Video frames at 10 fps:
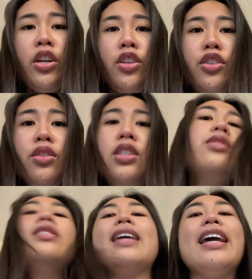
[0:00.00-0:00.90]
Due to
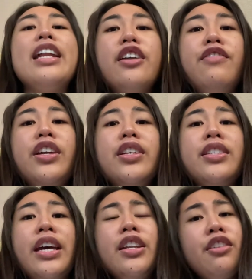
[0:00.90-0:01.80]
the inconvenience
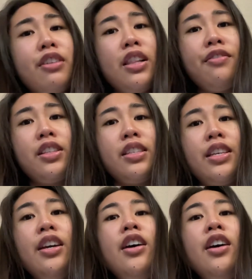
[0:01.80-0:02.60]
and irrelevancy,